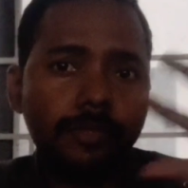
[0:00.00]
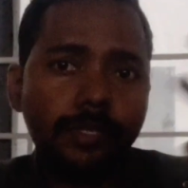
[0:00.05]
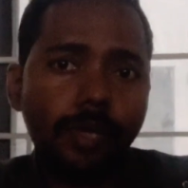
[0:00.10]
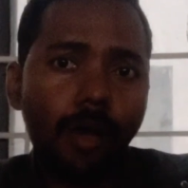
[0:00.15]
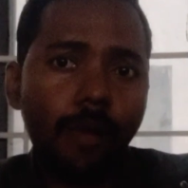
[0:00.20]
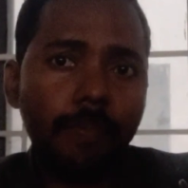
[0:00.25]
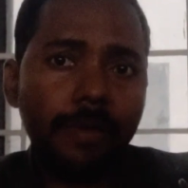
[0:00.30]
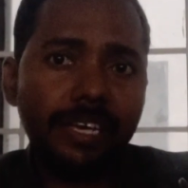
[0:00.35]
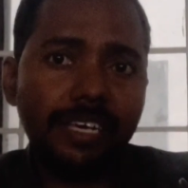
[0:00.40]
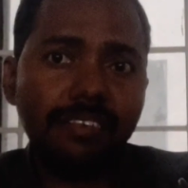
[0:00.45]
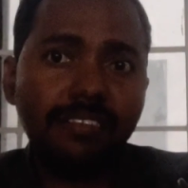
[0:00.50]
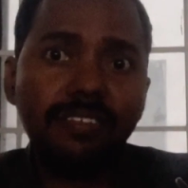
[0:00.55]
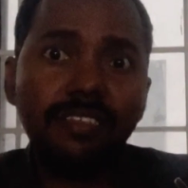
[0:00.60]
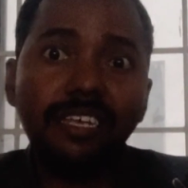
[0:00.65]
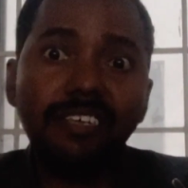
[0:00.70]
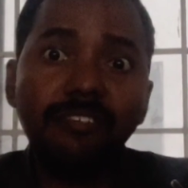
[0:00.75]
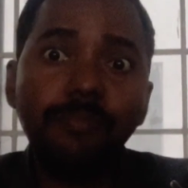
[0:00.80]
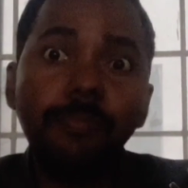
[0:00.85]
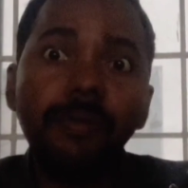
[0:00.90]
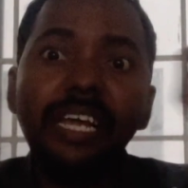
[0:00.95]
topic is
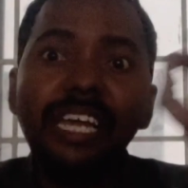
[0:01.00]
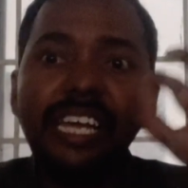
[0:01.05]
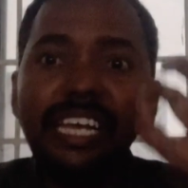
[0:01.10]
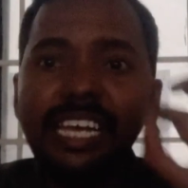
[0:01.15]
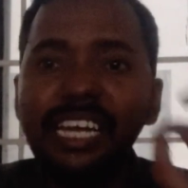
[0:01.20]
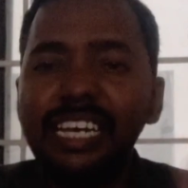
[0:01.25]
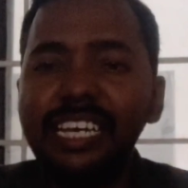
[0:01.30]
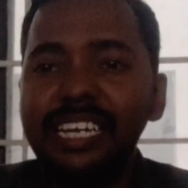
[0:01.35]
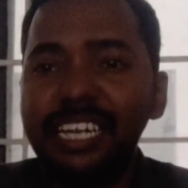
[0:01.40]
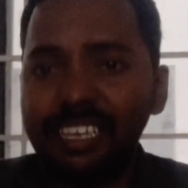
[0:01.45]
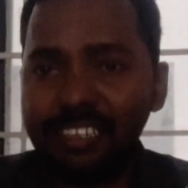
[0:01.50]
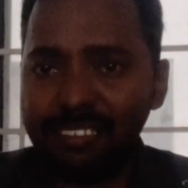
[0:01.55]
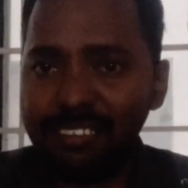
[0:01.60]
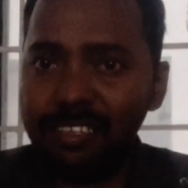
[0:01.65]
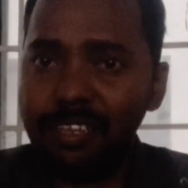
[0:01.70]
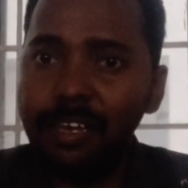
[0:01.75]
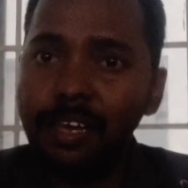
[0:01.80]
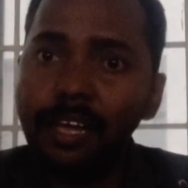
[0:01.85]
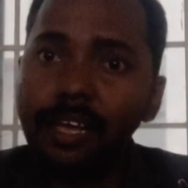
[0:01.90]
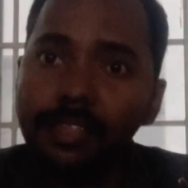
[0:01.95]
the spring
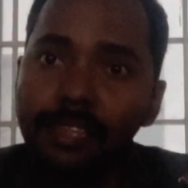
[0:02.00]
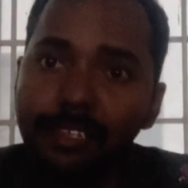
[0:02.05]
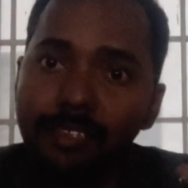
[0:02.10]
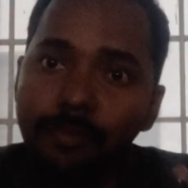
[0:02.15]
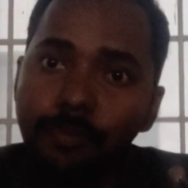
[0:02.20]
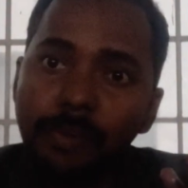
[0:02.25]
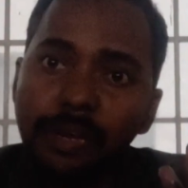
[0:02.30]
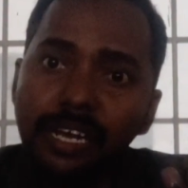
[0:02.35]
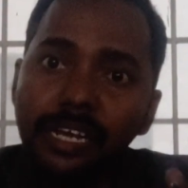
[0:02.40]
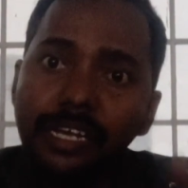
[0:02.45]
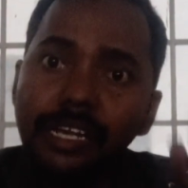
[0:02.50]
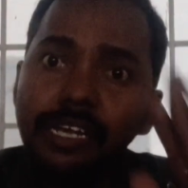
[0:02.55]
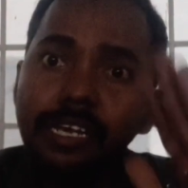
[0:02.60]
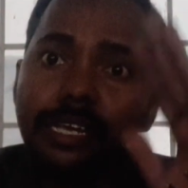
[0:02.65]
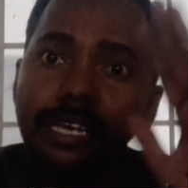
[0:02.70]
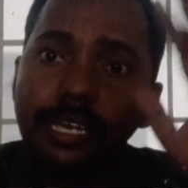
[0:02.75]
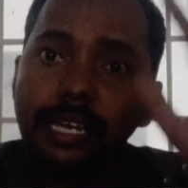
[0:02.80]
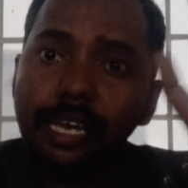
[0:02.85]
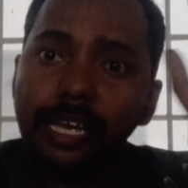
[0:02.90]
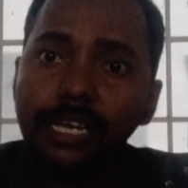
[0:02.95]
index. The
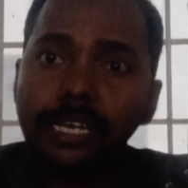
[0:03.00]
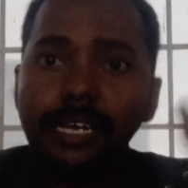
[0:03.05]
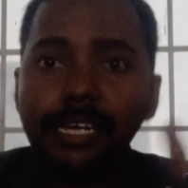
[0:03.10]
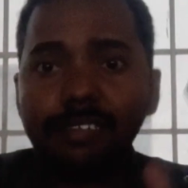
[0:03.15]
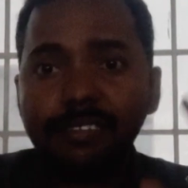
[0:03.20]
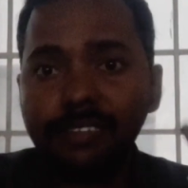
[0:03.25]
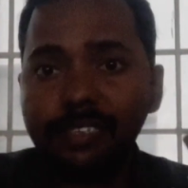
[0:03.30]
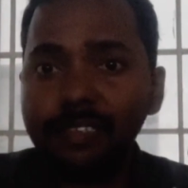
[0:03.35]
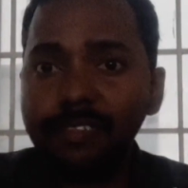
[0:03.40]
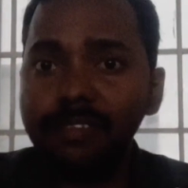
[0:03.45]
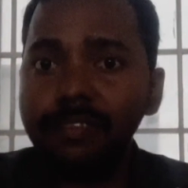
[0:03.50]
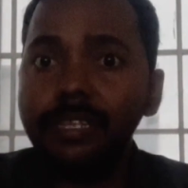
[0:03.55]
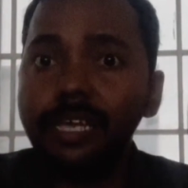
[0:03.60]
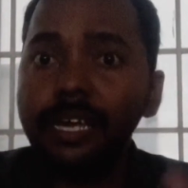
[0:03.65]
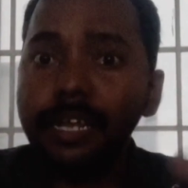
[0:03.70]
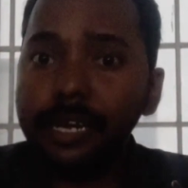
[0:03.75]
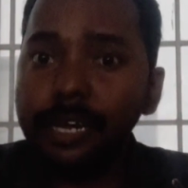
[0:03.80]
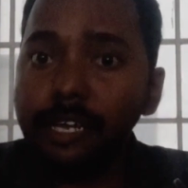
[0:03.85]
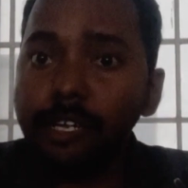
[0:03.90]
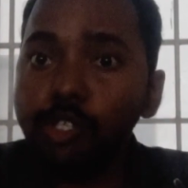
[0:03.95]
spring index is
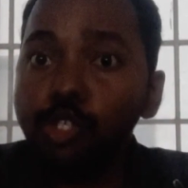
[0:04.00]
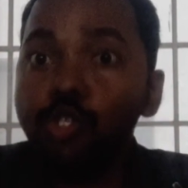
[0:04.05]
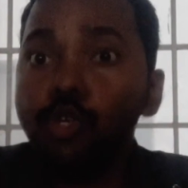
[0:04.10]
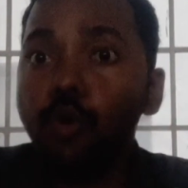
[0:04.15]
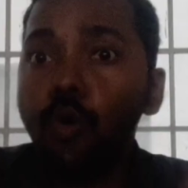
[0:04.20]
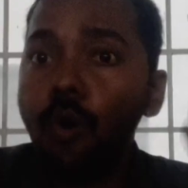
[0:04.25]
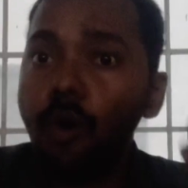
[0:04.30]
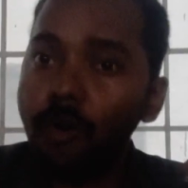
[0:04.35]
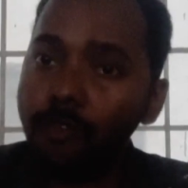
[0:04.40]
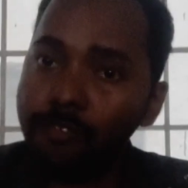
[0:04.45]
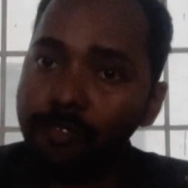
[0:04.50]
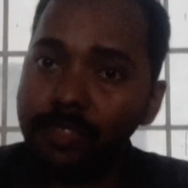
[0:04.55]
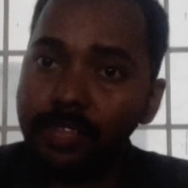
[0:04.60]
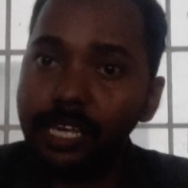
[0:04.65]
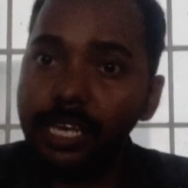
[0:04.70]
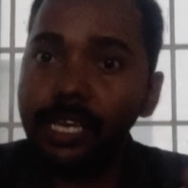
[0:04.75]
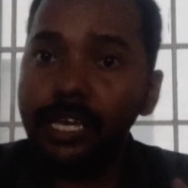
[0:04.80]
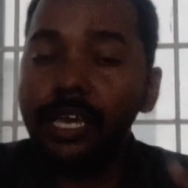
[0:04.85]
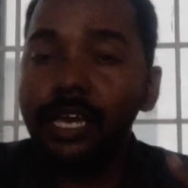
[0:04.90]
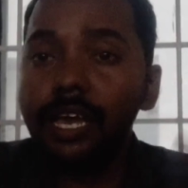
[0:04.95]
the ratio of
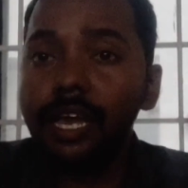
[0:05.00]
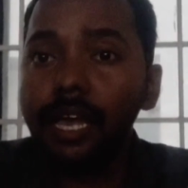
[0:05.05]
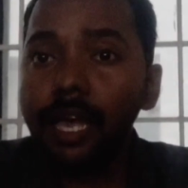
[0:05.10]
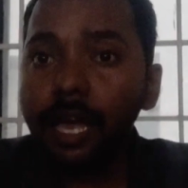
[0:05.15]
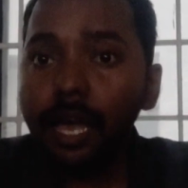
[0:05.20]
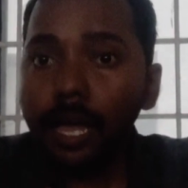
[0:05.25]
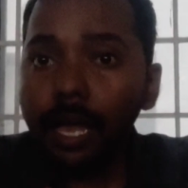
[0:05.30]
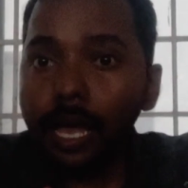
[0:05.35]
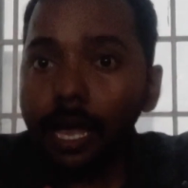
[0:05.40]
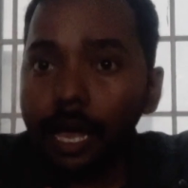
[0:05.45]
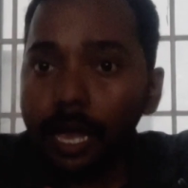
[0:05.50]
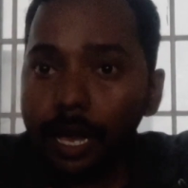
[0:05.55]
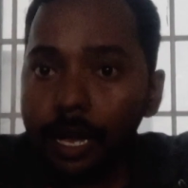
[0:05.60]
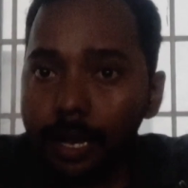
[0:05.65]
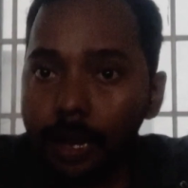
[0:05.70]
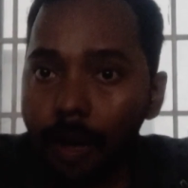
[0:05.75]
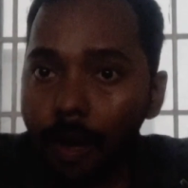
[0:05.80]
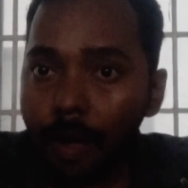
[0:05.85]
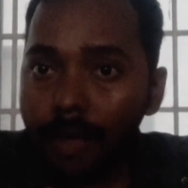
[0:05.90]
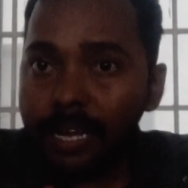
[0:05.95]
the
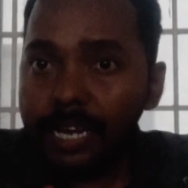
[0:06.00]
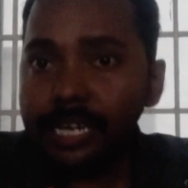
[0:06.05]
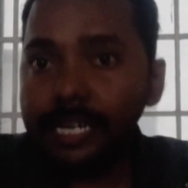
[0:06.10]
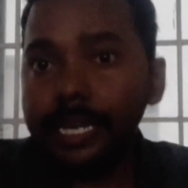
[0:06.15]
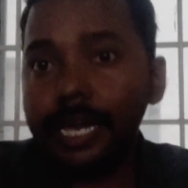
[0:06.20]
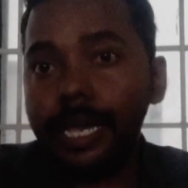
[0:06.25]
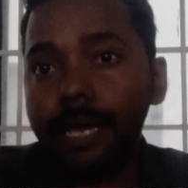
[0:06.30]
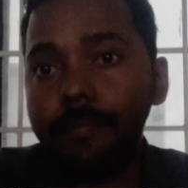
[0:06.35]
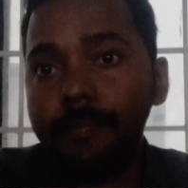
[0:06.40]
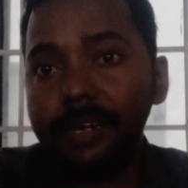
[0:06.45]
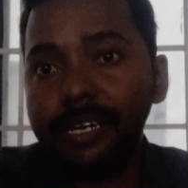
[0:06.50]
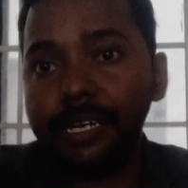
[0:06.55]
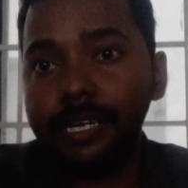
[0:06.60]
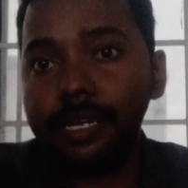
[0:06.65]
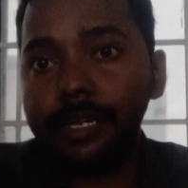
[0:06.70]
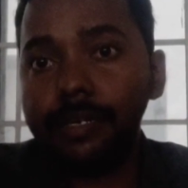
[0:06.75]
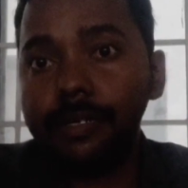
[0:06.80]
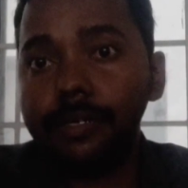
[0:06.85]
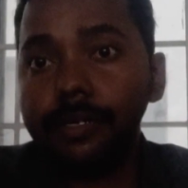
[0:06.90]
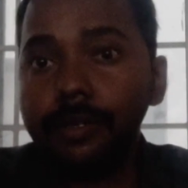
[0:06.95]
coil
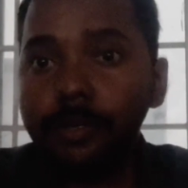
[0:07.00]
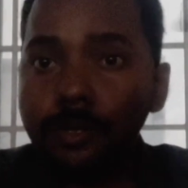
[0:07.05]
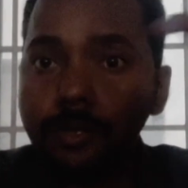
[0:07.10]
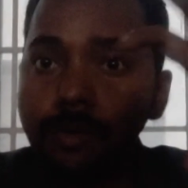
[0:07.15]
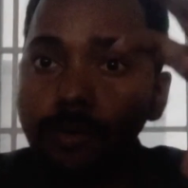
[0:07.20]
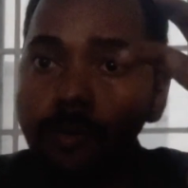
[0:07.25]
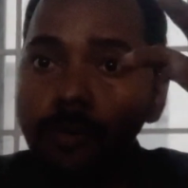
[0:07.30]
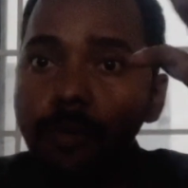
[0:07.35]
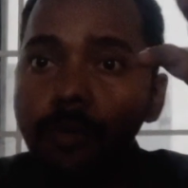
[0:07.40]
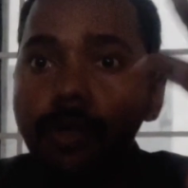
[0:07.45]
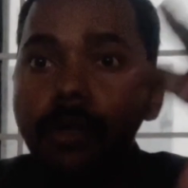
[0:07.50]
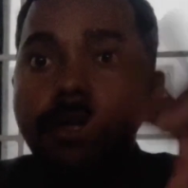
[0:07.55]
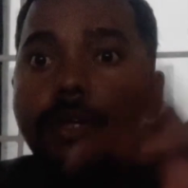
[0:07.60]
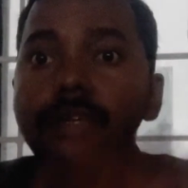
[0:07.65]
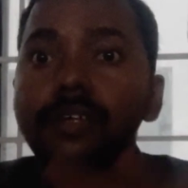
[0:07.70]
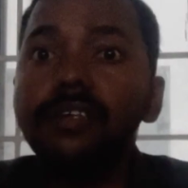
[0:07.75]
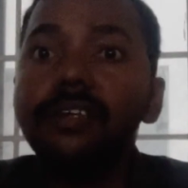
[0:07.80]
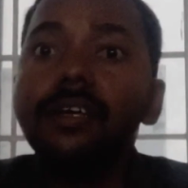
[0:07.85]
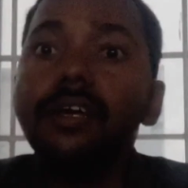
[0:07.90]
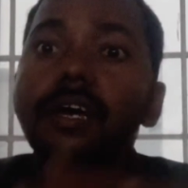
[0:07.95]
diameter to
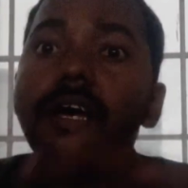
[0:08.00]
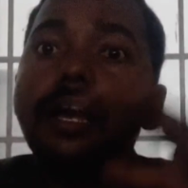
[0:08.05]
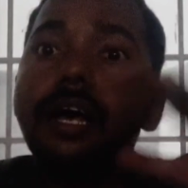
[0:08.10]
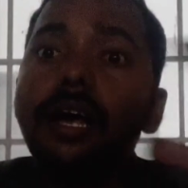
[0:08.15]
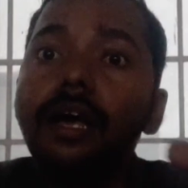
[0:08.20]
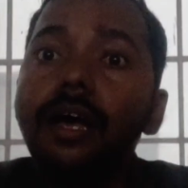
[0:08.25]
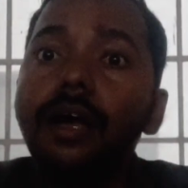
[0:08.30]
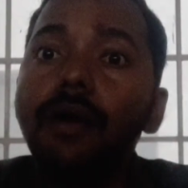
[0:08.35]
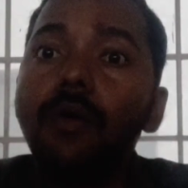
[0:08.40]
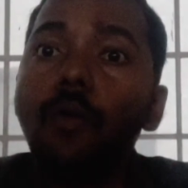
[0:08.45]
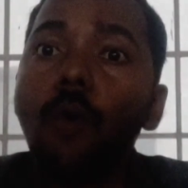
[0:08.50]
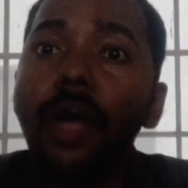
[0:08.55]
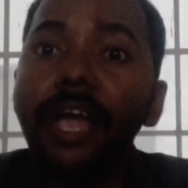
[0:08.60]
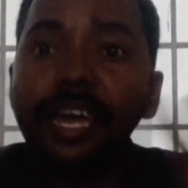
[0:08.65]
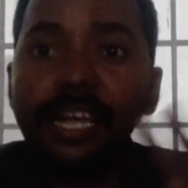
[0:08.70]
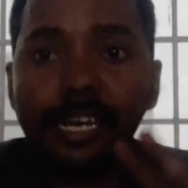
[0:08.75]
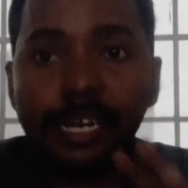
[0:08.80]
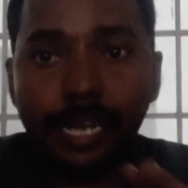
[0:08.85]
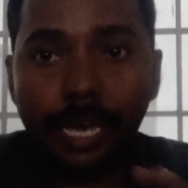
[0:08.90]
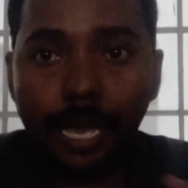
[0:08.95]

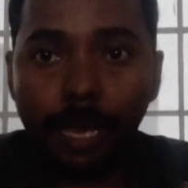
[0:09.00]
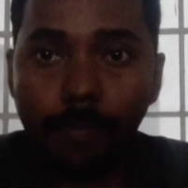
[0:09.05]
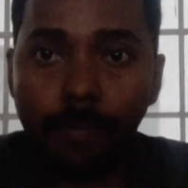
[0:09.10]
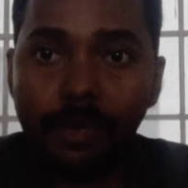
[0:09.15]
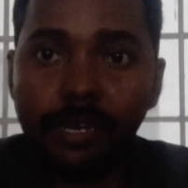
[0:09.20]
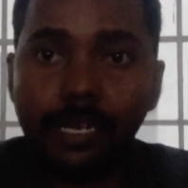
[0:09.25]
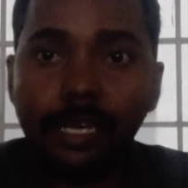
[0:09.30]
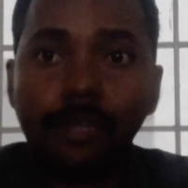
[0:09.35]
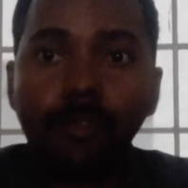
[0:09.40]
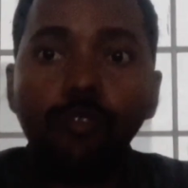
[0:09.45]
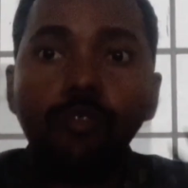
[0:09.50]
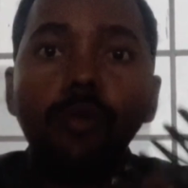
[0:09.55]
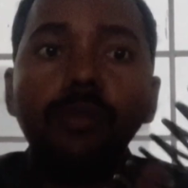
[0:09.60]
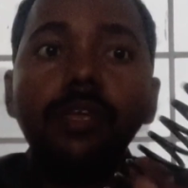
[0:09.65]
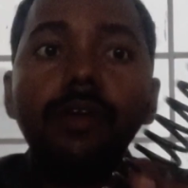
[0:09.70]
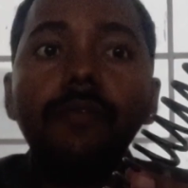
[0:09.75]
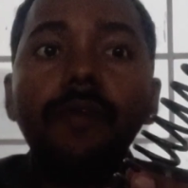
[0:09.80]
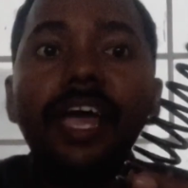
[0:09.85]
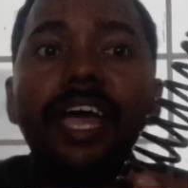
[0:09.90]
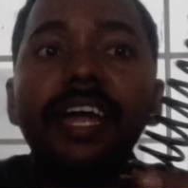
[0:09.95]
wire diameter. So
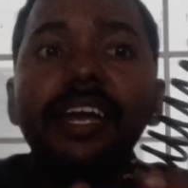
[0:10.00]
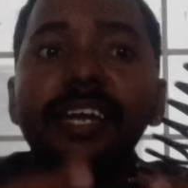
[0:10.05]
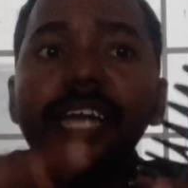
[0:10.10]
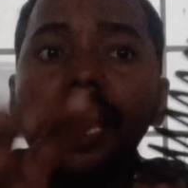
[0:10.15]
the wire